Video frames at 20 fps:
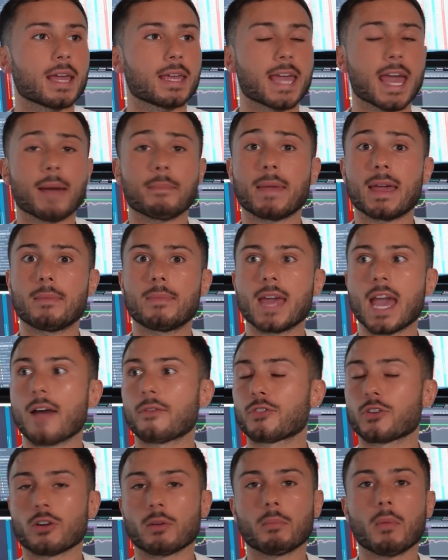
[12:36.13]
Yeah, maybe
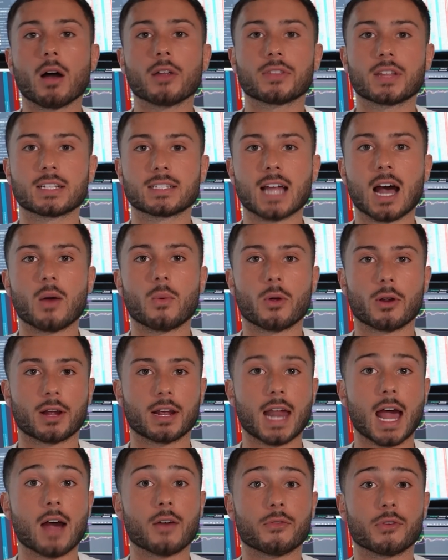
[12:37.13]
after a month it's not
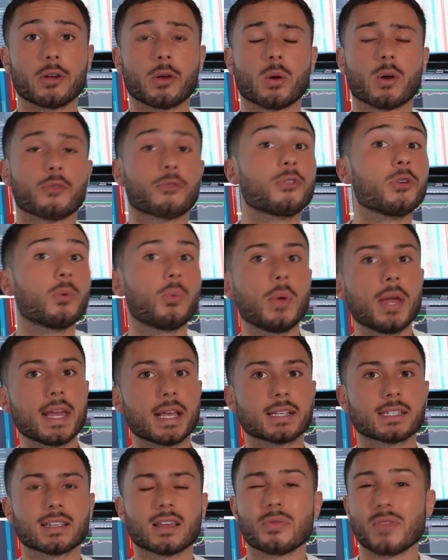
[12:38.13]
working out for you or a few
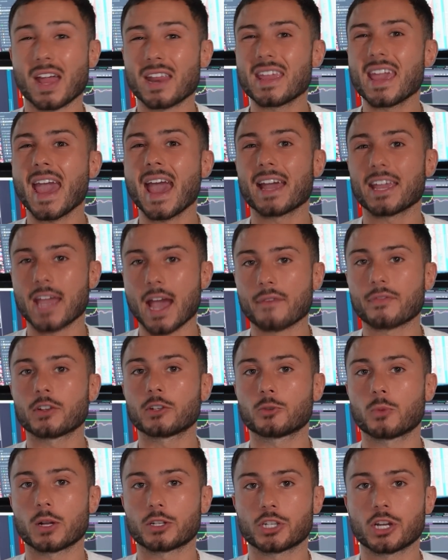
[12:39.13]
weeks, then yeah, you have to
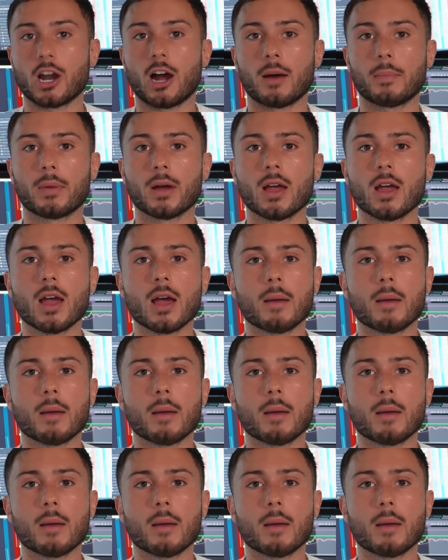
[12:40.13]
switch it up.